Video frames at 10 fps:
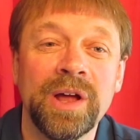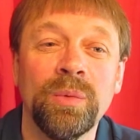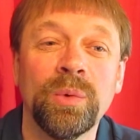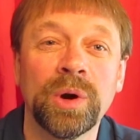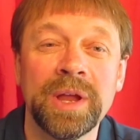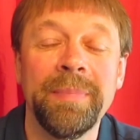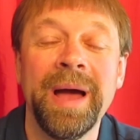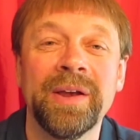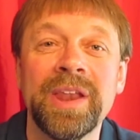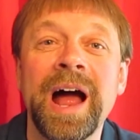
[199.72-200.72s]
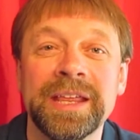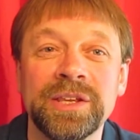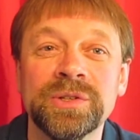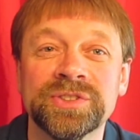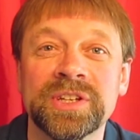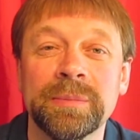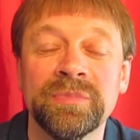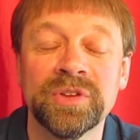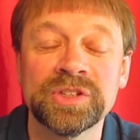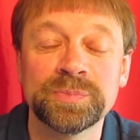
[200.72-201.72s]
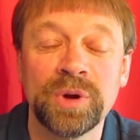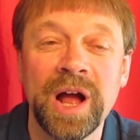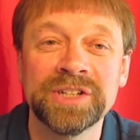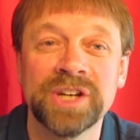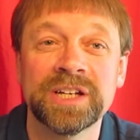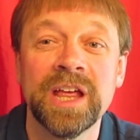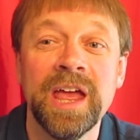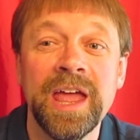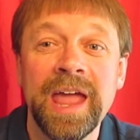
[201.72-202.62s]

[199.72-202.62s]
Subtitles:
worry about not using them for this project.